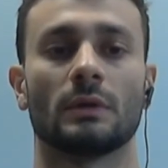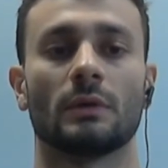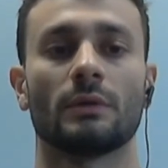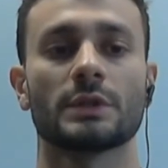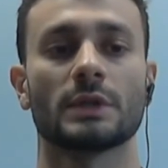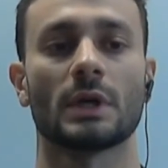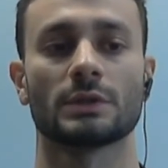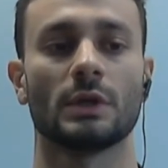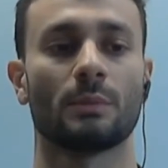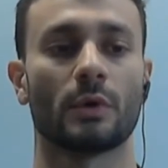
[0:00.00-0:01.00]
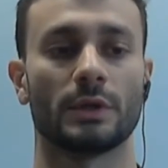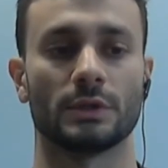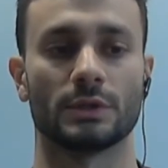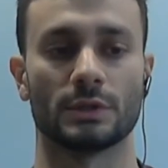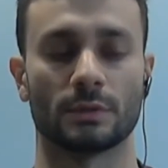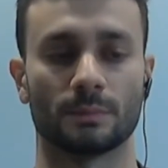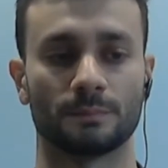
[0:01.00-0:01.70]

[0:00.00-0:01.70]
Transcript: restarts the operating system.